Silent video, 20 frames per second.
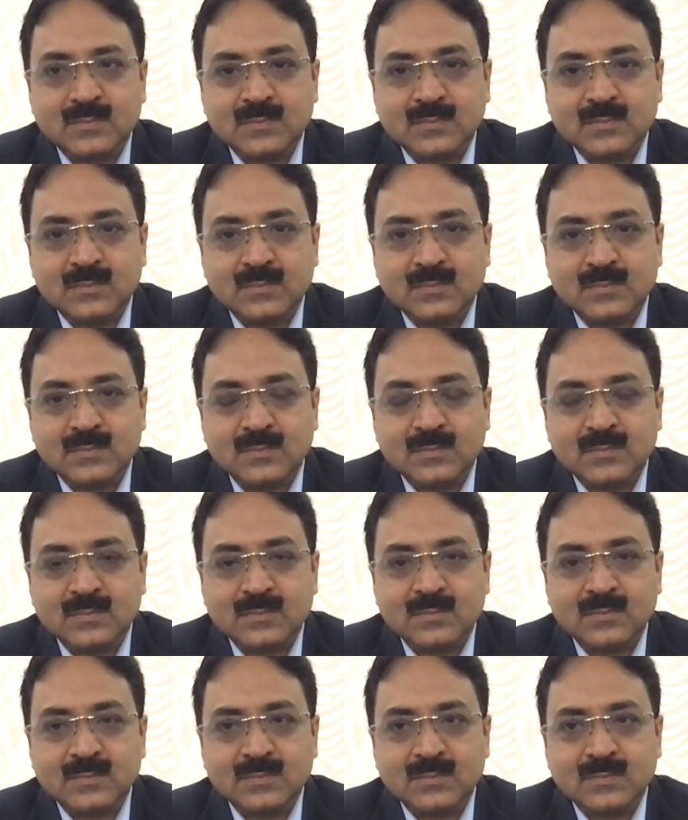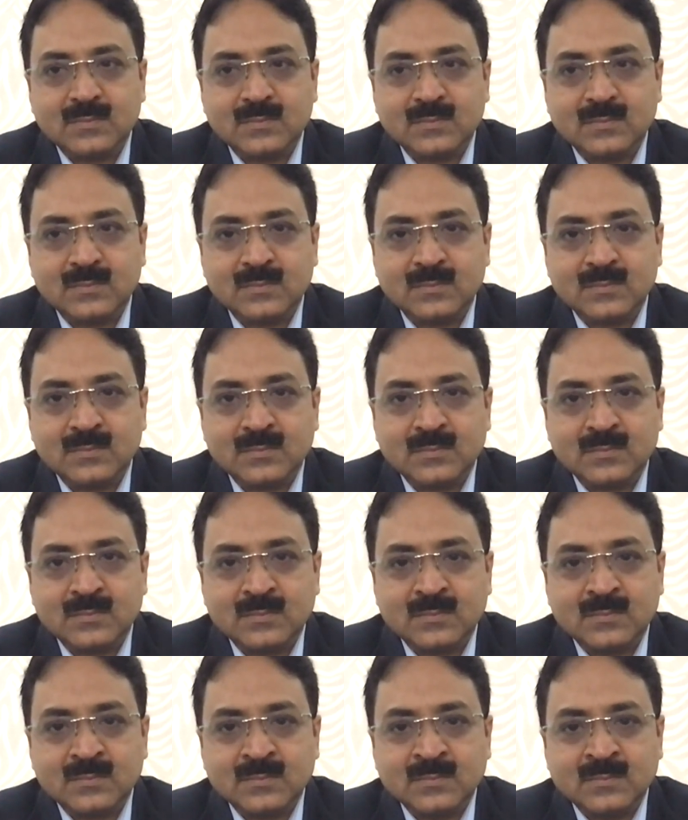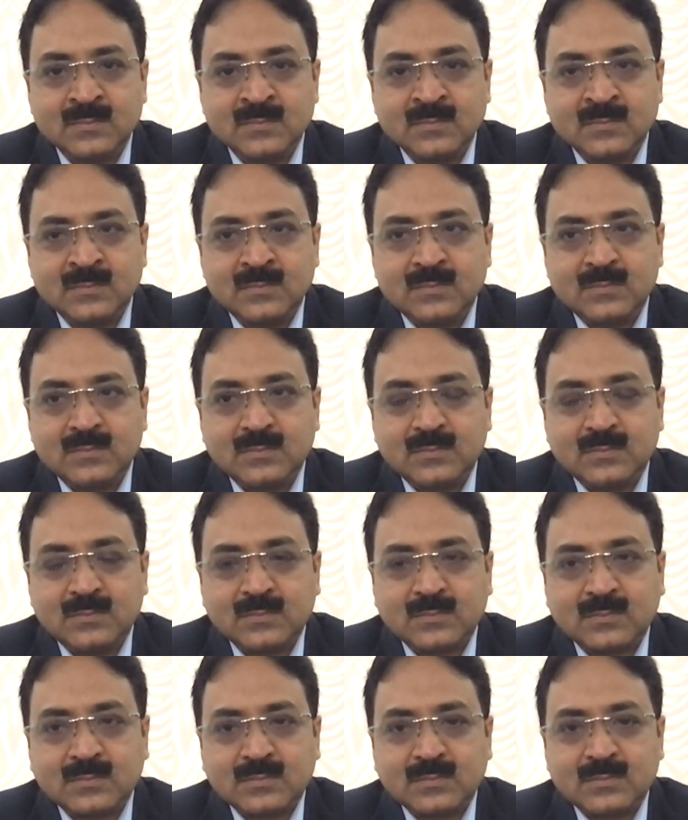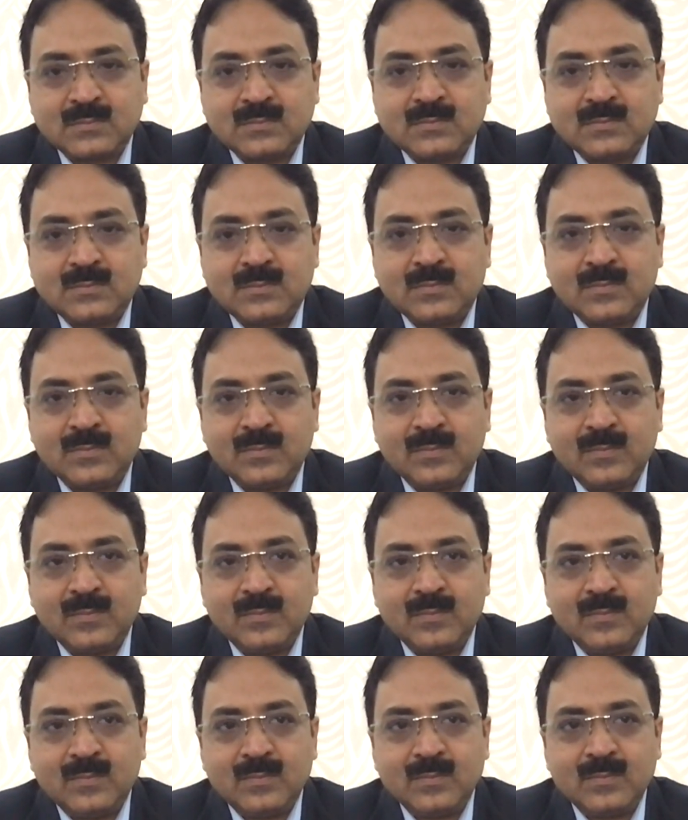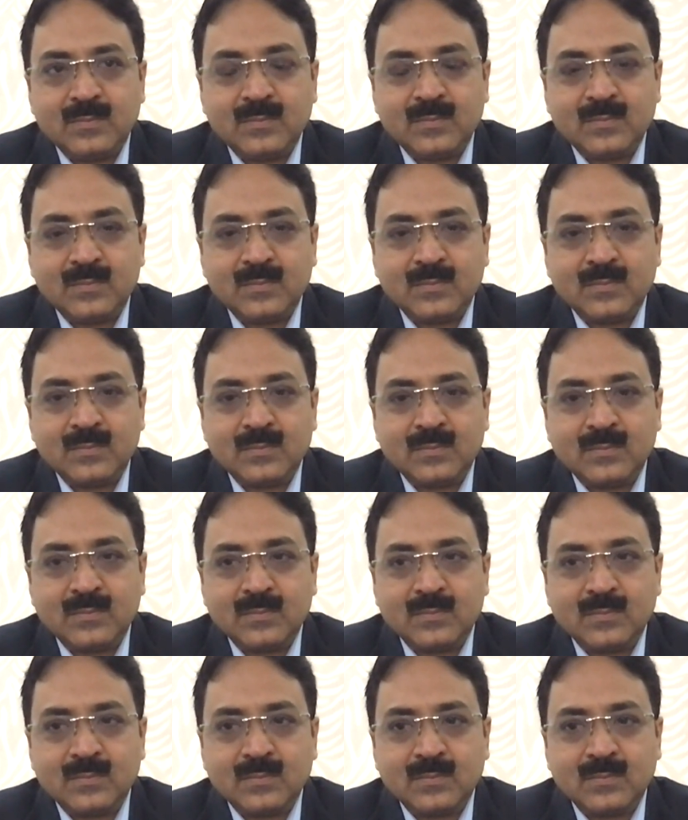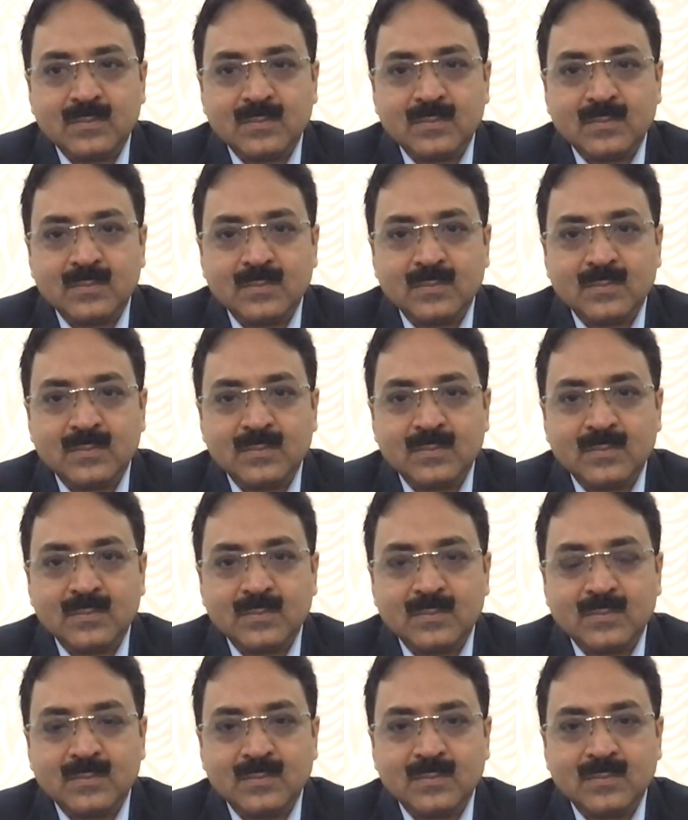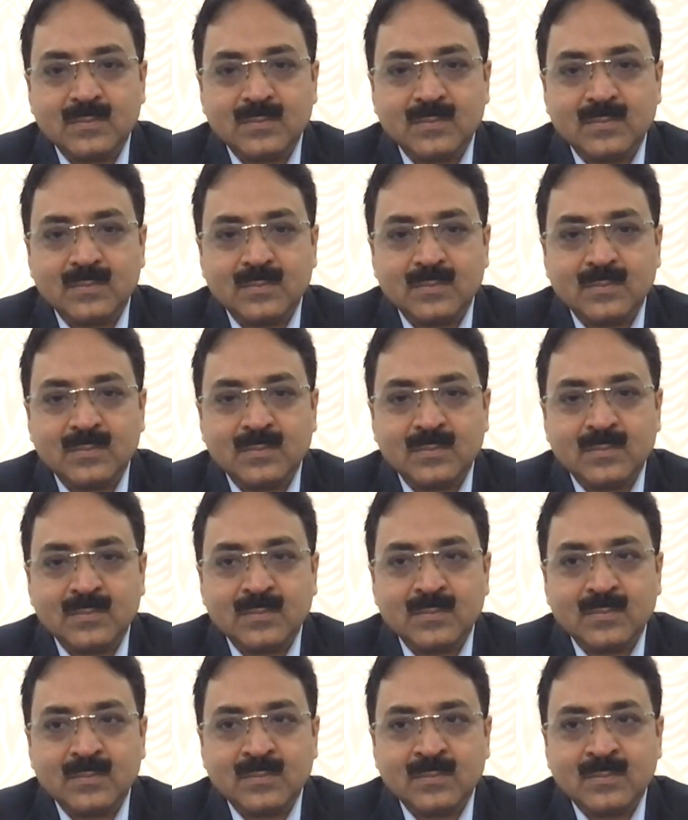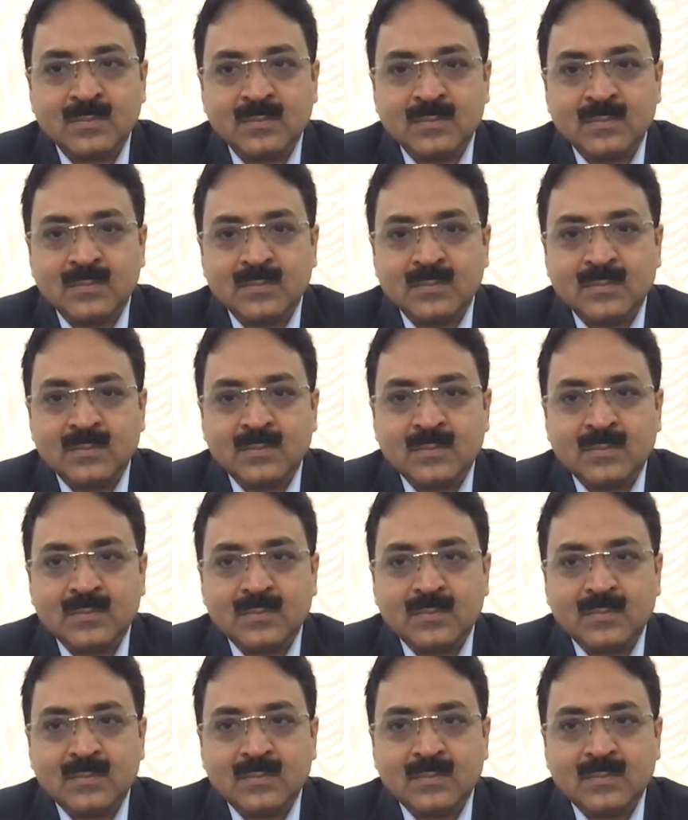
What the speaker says: The person shown says nothing.